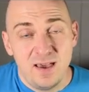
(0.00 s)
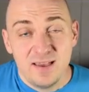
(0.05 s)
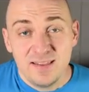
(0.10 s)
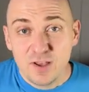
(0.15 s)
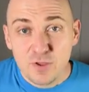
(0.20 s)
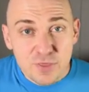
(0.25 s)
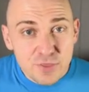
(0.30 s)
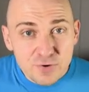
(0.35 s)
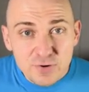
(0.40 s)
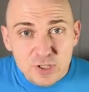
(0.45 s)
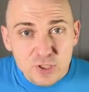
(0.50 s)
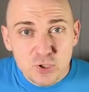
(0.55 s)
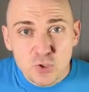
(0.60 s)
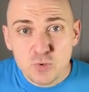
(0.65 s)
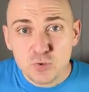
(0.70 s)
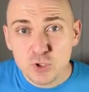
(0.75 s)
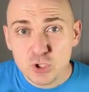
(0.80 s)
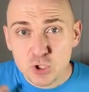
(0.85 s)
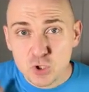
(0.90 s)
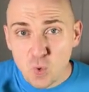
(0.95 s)
Now,
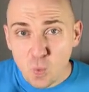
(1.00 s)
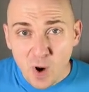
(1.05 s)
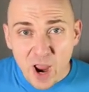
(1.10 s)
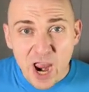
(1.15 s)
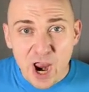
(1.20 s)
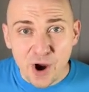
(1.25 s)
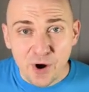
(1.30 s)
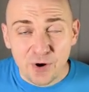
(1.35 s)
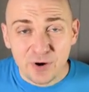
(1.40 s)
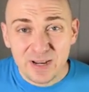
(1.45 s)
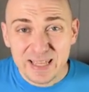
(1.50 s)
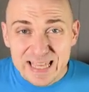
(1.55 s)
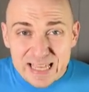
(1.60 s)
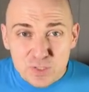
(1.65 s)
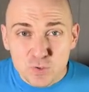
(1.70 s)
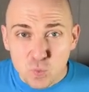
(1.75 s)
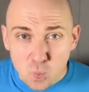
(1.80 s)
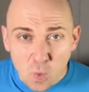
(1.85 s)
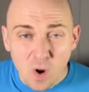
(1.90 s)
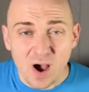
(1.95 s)
32 squared
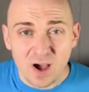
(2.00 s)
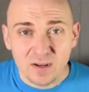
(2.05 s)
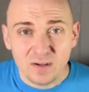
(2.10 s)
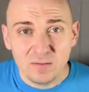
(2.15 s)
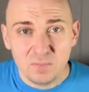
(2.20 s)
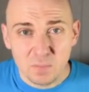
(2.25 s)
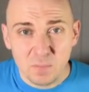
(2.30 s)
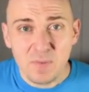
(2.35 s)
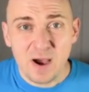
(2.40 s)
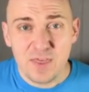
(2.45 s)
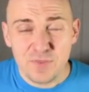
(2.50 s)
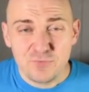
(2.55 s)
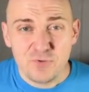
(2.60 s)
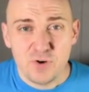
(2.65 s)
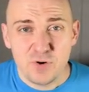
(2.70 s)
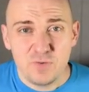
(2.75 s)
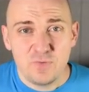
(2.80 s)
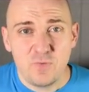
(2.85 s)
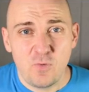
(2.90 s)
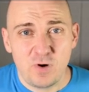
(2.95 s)
is 1 mod
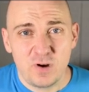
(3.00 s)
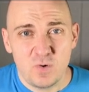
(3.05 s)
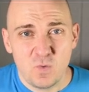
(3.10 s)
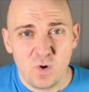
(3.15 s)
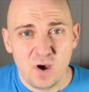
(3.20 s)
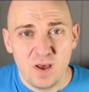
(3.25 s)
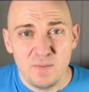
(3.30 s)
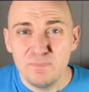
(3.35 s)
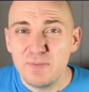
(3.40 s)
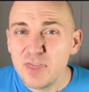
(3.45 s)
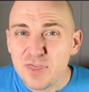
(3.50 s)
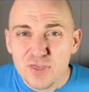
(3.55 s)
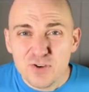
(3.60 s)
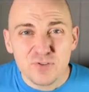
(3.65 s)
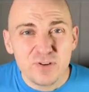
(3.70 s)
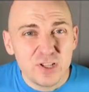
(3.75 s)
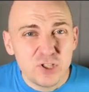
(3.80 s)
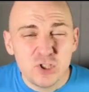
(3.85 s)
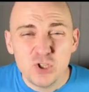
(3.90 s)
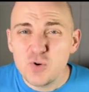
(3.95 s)
341, but
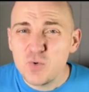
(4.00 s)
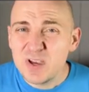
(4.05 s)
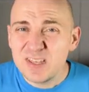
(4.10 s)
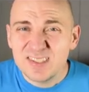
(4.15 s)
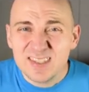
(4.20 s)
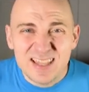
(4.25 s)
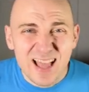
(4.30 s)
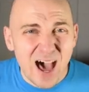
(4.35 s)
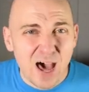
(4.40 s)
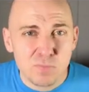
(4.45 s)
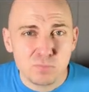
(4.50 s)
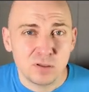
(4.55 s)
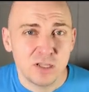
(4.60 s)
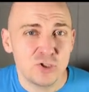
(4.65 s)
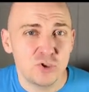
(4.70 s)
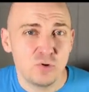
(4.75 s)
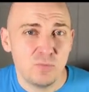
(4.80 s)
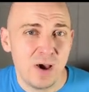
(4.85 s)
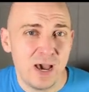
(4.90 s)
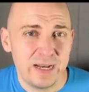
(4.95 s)
32 is not
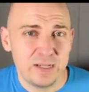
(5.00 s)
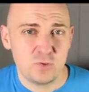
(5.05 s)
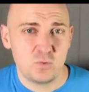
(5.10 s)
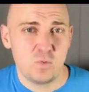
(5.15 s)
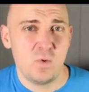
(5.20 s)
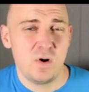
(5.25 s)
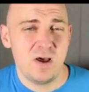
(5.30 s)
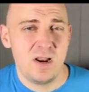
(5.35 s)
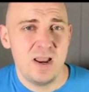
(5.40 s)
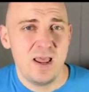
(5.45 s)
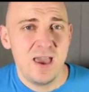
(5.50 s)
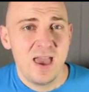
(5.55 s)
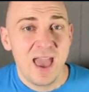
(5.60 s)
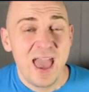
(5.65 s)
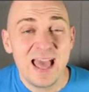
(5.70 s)
plus or minus 1,